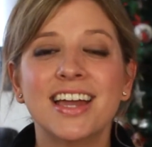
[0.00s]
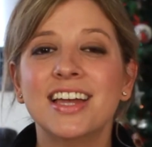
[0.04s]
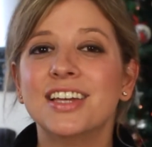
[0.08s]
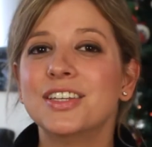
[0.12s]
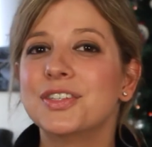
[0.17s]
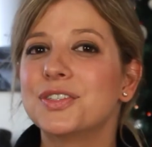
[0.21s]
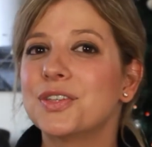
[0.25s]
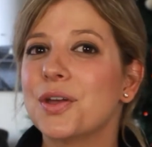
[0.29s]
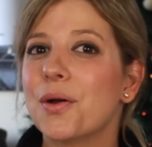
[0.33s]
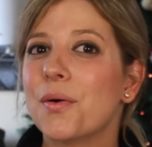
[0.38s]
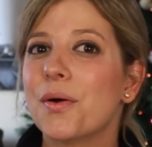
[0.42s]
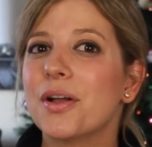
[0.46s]

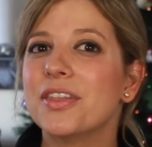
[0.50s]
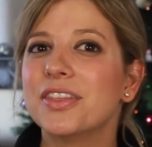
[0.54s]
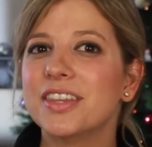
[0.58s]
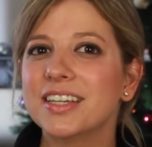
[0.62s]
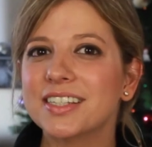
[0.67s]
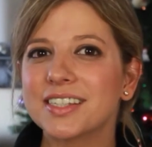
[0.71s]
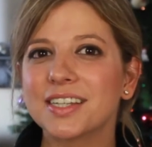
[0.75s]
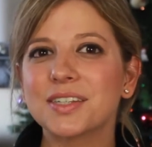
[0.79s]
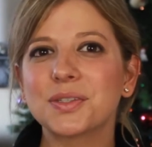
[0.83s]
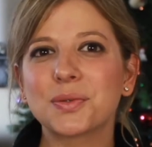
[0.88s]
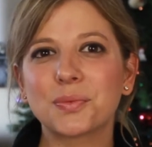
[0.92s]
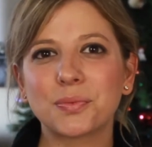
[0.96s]
So
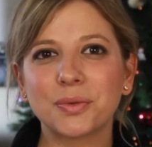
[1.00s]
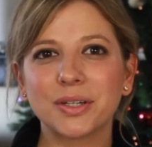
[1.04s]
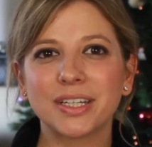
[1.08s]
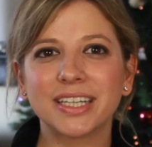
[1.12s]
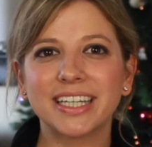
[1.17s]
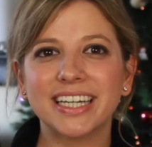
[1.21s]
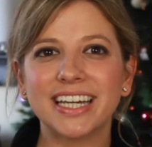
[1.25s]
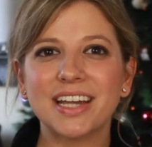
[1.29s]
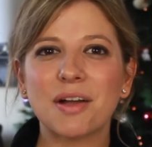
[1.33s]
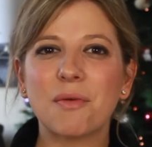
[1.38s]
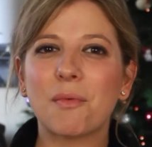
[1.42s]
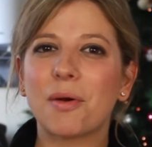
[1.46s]
this is
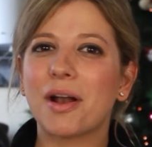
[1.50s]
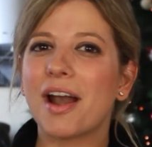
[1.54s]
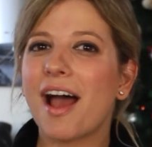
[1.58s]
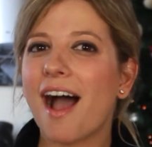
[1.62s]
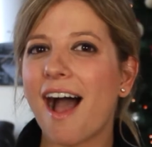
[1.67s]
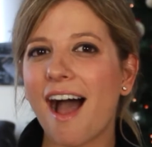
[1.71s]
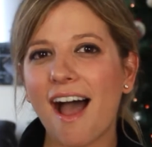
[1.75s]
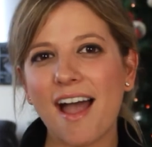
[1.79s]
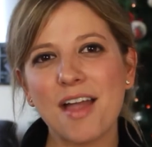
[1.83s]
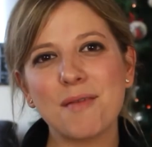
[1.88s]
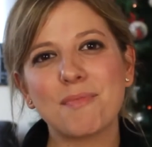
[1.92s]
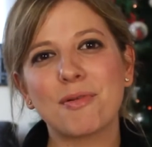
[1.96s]
really what
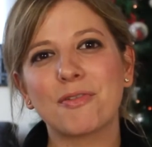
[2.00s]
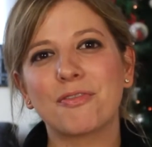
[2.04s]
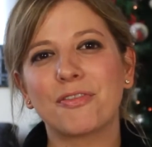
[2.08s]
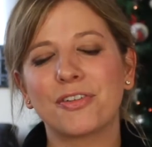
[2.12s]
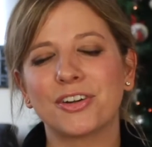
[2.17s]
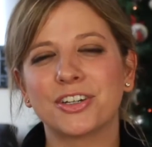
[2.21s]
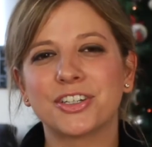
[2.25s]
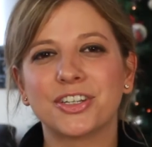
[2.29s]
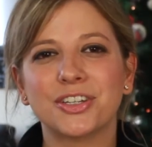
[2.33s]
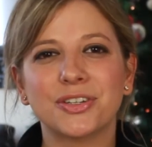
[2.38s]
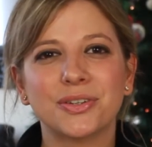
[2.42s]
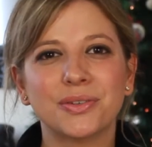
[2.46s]
I prefer
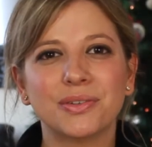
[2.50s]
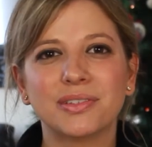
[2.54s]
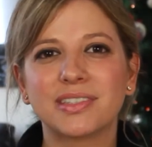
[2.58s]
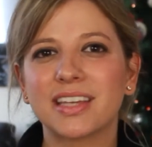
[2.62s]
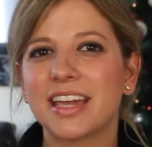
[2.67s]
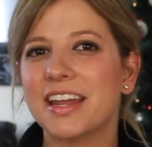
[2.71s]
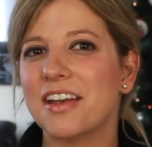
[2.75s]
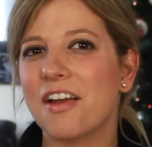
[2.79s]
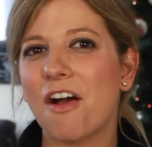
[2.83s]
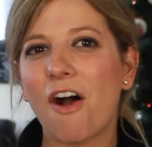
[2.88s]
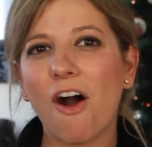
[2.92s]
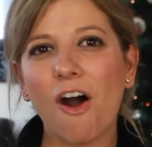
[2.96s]
to use
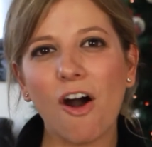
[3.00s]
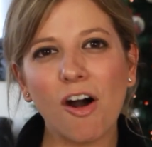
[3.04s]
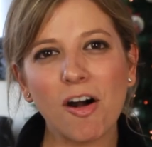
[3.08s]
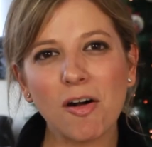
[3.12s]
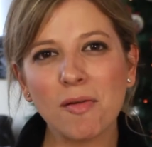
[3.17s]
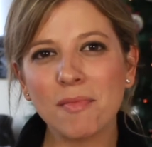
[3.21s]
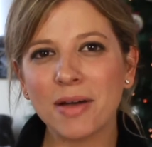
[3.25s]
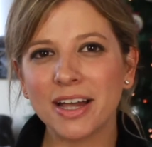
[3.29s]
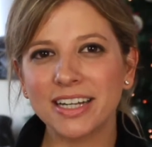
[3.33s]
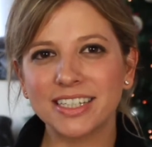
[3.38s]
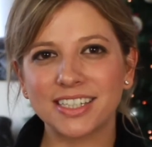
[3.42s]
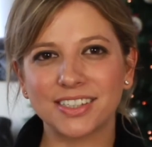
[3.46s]
in all
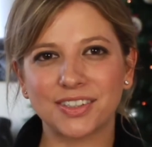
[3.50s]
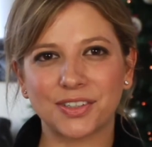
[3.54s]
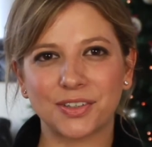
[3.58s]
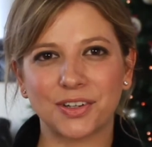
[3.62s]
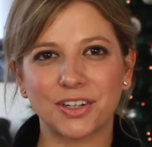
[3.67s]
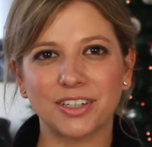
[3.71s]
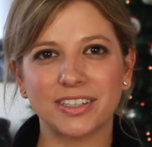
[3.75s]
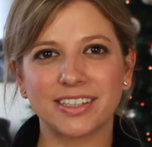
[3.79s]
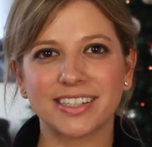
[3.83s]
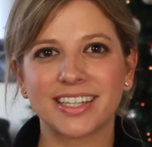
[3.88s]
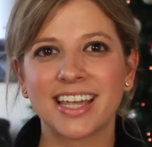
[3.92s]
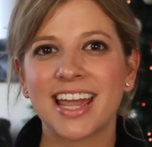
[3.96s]
my
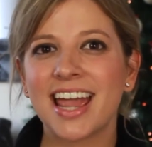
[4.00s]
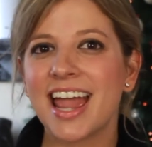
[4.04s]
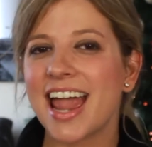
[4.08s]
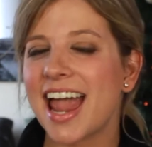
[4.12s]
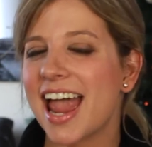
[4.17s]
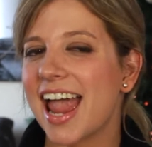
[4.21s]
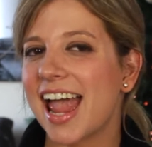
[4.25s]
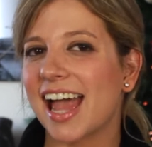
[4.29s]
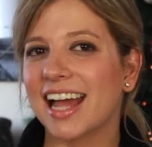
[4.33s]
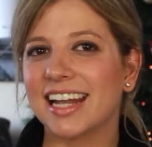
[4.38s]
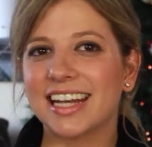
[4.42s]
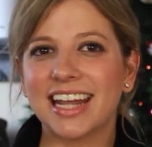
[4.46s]
desserts,
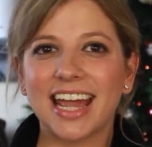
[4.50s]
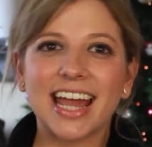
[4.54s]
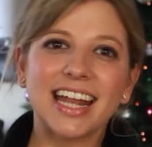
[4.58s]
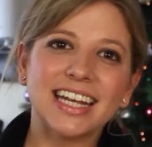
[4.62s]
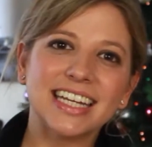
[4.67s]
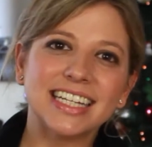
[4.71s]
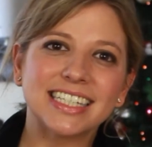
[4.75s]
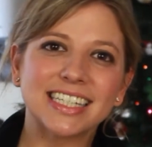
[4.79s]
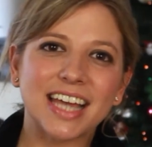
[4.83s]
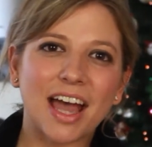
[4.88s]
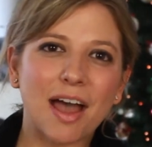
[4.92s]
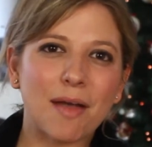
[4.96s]
and
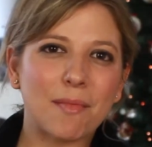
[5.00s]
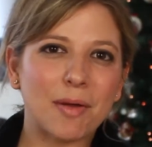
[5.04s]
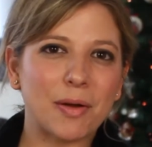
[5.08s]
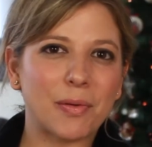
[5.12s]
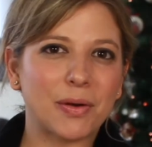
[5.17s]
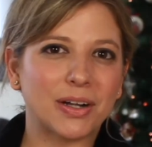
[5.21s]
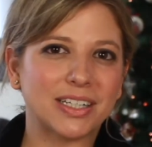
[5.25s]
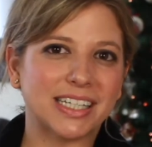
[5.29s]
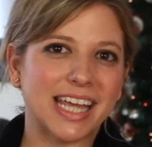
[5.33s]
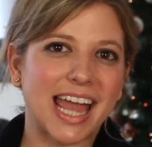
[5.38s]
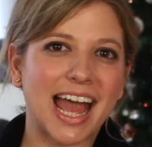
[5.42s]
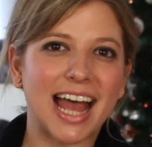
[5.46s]
anytime I
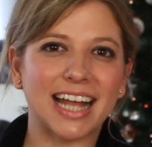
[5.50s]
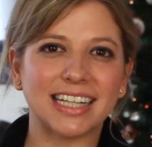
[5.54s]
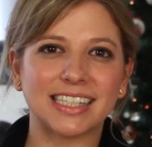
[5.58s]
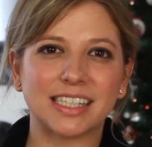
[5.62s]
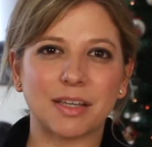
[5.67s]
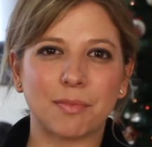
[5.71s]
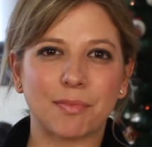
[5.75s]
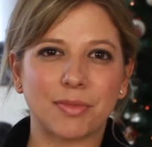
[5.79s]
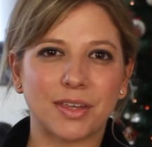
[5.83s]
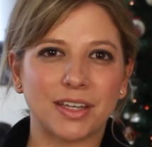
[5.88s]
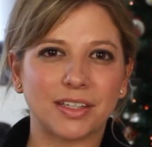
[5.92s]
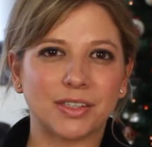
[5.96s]
want to add
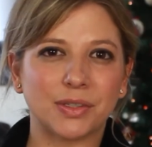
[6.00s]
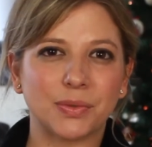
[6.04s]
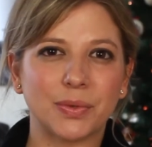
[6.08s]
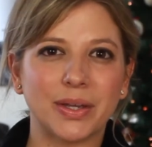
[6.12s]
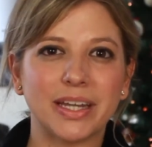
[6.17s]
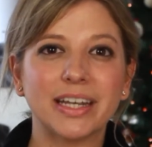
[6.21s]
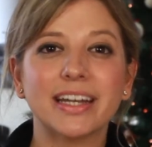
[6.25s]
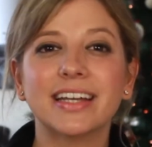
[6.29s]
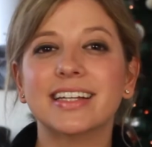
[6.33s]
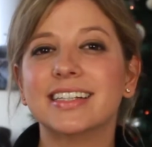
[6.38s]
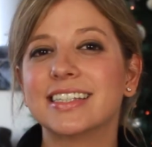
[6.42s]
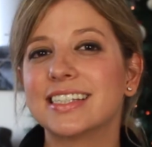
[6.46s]
something
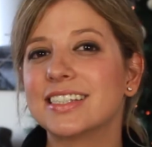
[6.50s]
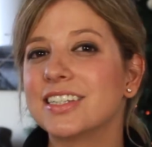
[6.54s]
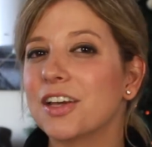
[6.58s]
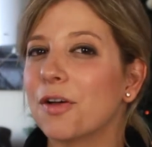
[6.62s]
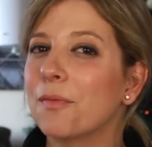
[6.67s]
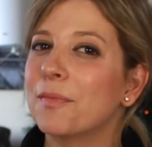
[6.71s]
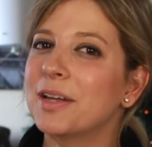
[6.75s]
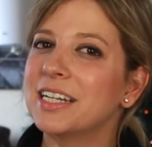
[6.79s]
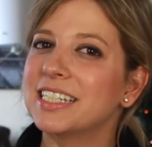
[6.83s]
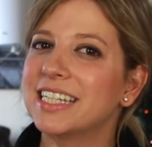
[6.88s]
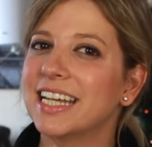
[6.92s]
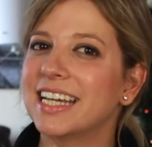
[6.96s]
sweet, it still
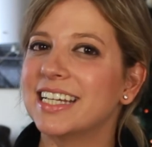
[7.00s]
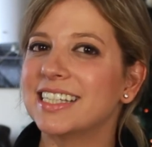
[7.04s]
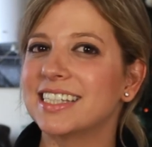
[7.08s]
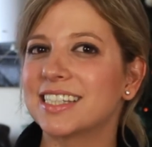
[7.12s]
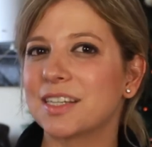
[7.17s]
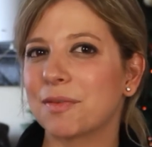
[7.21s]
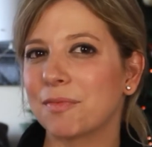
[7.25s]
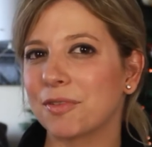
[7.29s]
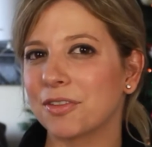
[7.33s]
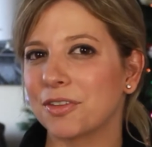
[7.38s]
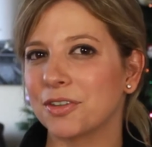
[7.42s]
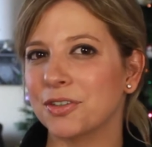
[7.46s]
maintains
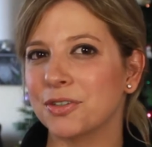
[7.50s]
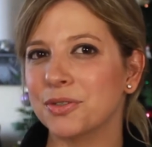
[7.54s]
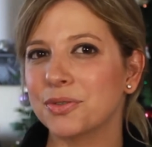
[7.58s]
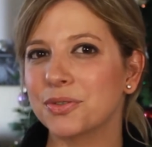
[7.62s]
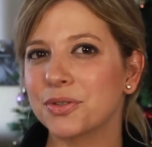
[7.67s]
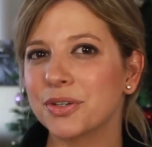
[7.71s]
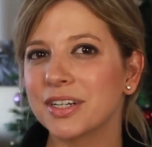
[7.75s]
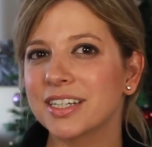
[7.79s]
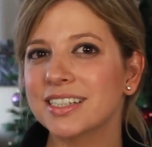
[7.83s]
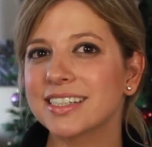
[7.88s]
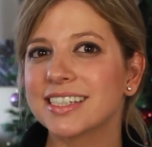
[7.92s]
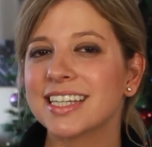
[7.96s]
some of the
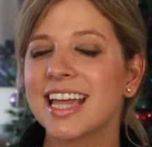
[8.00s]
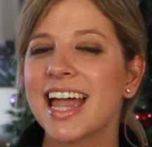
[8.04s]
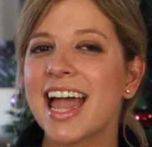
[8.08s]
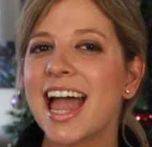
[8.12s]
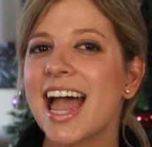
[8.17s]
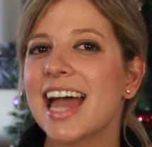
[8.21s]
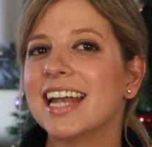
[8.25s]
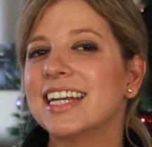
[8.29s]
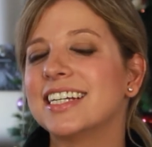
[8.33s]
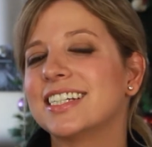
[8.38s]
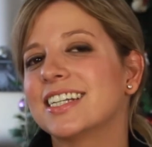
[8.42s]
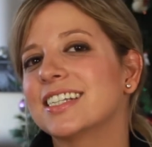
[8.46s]
nutrients
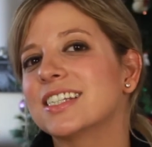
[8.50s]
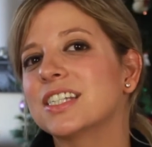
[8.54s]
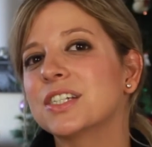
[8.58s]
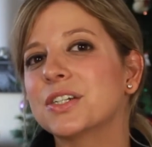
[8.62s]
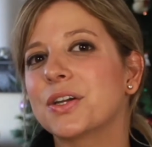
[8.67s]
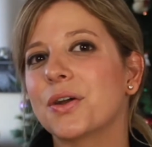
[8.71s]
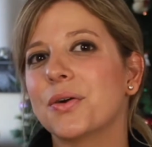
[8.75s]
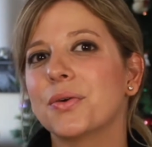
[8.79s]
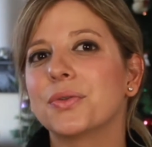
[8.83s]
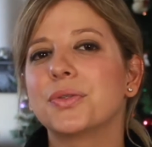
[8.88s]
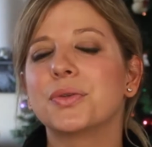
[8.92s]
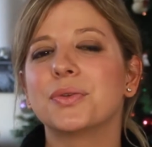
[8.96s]
and it doesn't
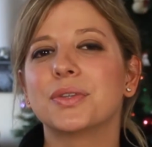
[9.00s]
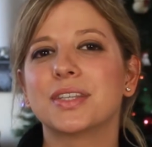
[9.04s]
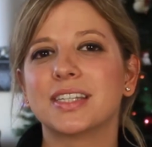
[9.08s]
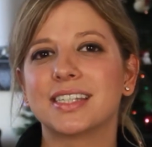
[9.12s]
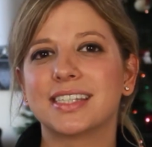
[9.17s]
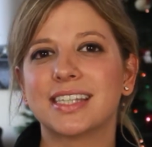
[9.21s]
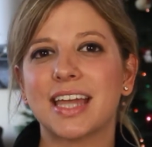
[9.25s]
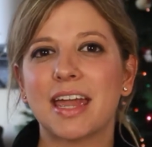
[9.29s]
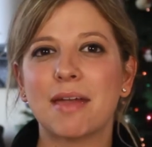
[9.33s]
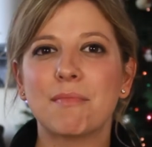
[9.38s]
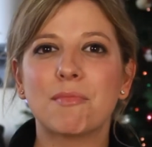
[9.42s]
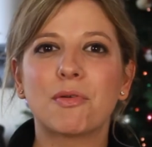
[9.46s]
go through the
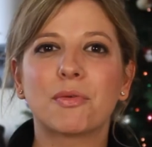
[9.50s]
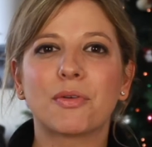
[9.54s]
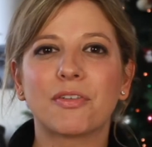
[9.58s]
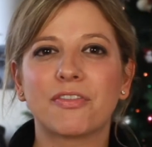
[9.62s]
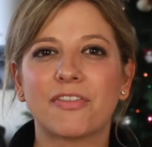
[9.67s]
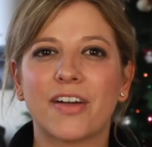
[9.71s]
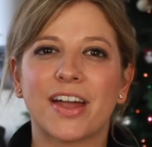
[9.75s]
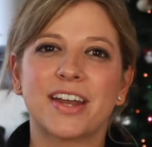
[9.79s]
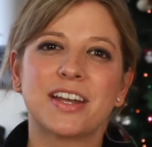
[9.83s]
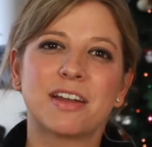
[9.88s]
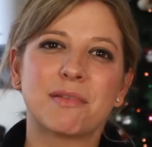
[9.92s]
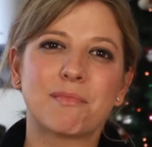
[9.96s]
same
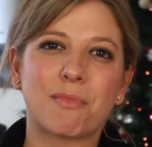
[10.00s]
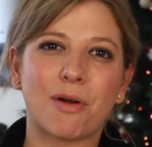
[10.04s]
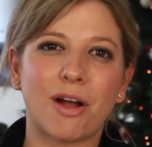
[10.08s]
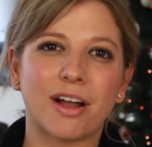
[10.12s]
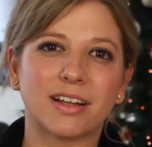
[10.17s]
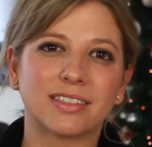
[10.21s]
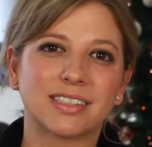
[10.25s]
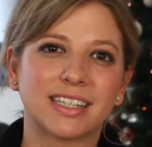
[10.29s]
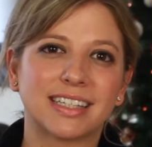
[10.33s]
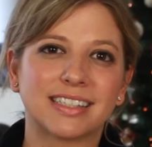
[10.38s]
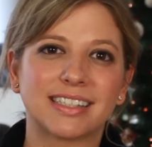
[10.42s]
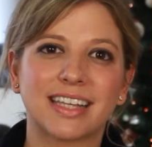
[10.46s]
refining
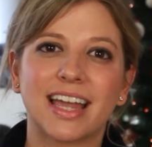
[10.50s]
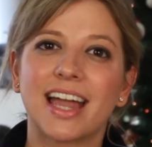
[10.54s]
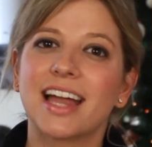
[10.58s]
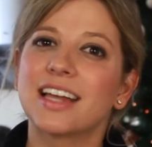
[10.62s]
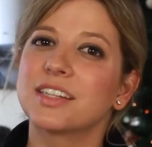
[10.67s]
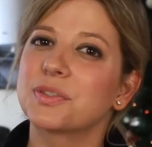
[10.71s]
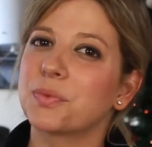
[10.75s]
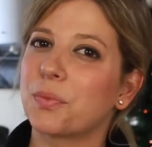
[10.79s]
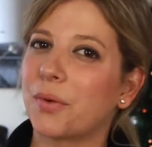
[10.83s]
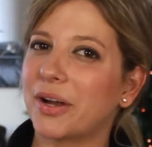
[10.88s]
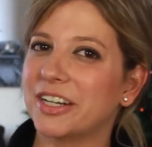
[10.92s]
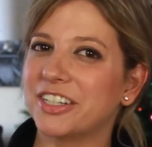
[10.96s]
process
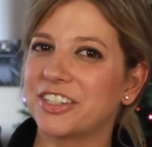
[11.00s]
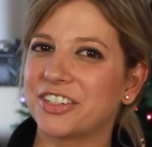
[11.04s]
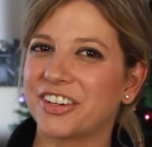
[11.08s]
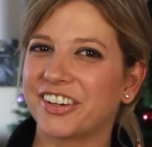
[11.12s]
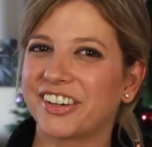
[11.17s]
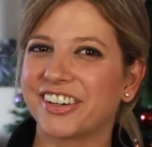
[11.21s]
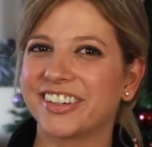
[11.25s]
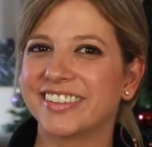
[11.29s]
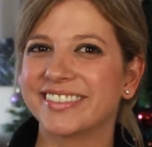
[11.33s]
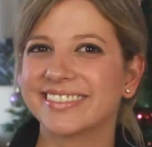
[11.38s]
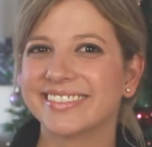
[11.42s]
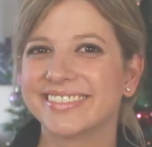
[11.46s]
as white
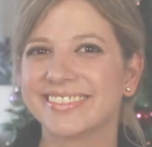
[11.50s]
sugar.